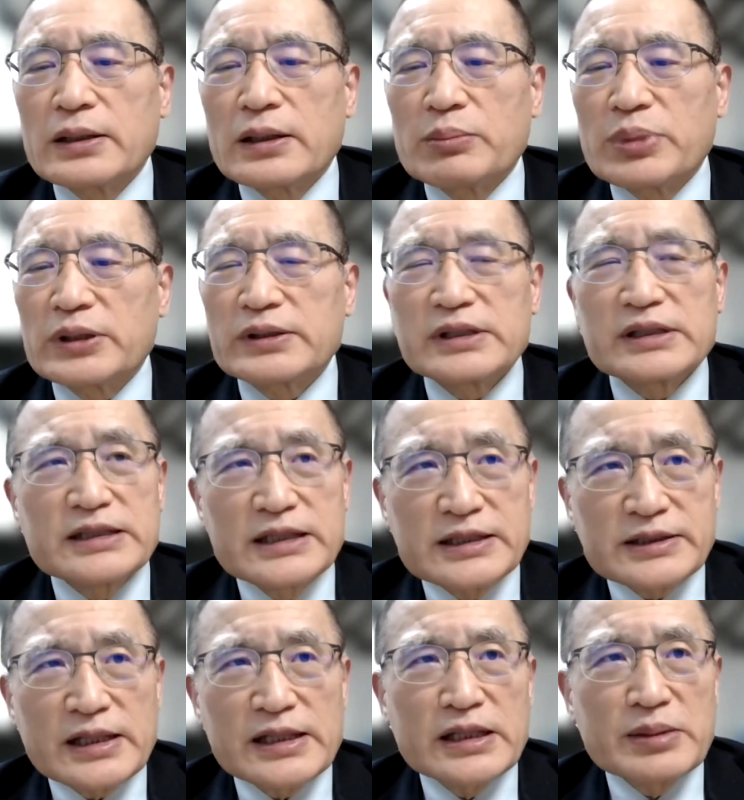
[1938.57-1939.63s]
But
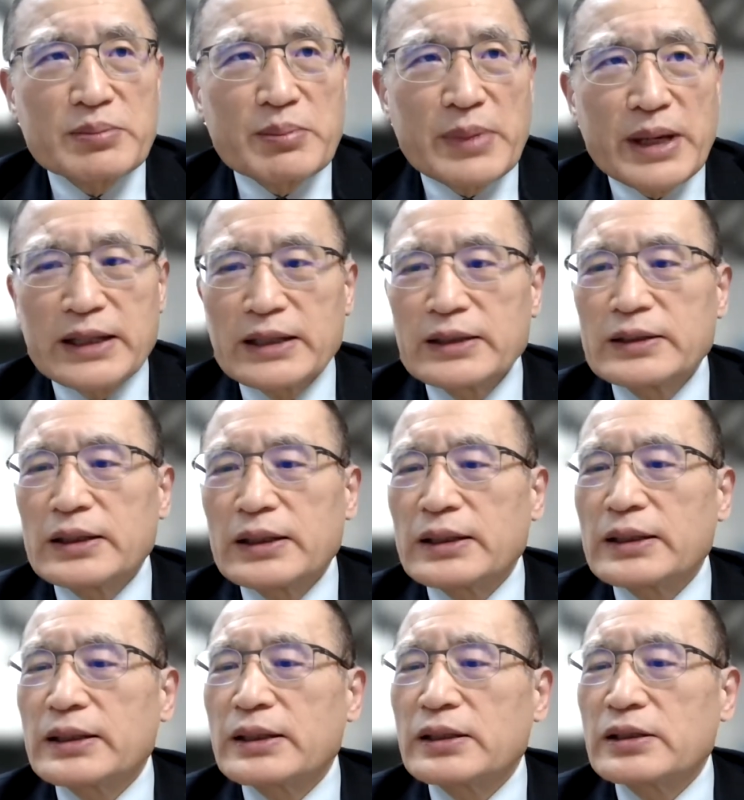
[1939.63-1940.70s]
easily made
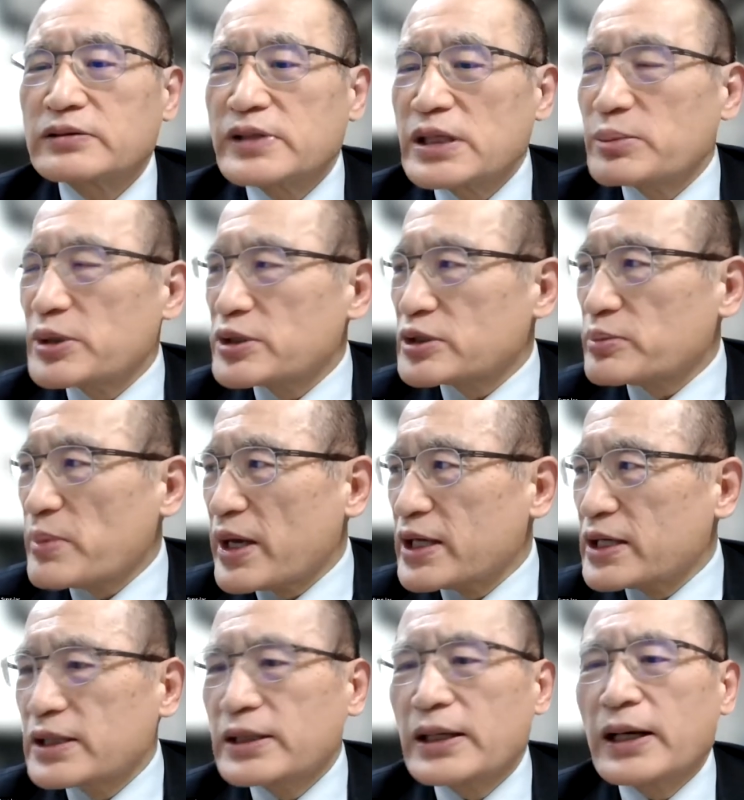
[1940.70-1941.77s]
agreements
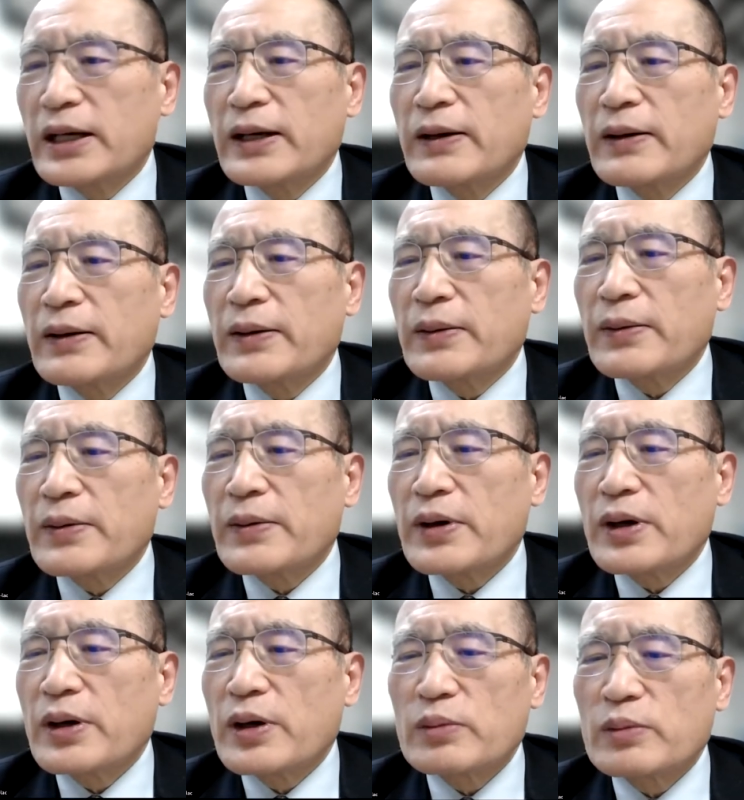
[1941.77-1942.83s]
may uh,
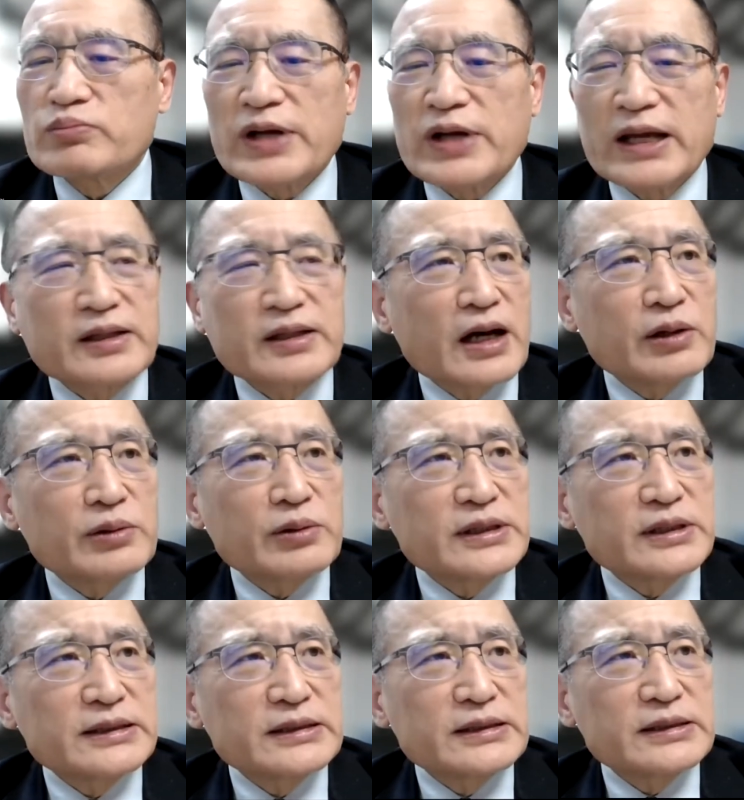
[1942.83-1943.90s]
break down
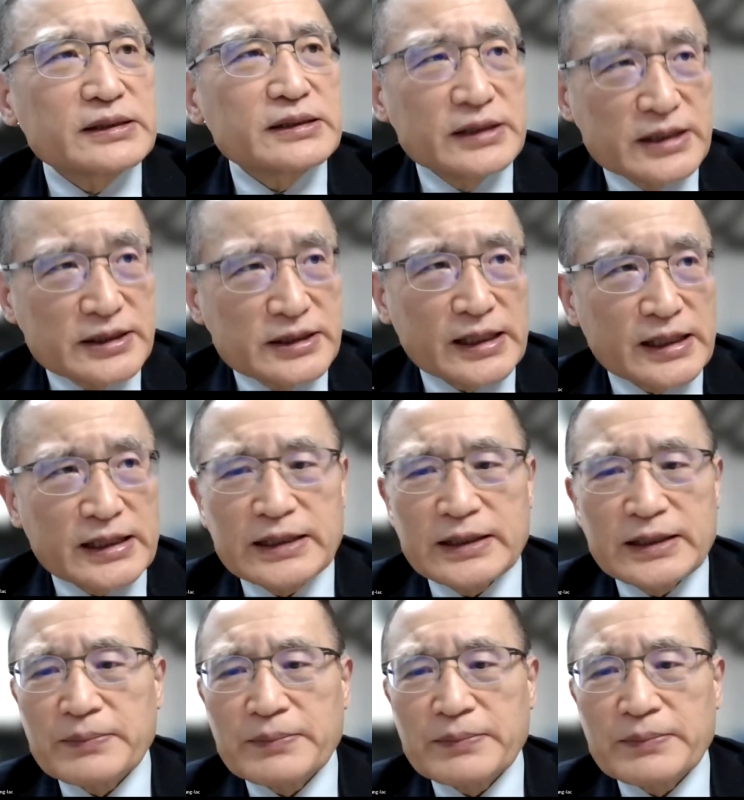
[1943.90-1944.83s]
easily.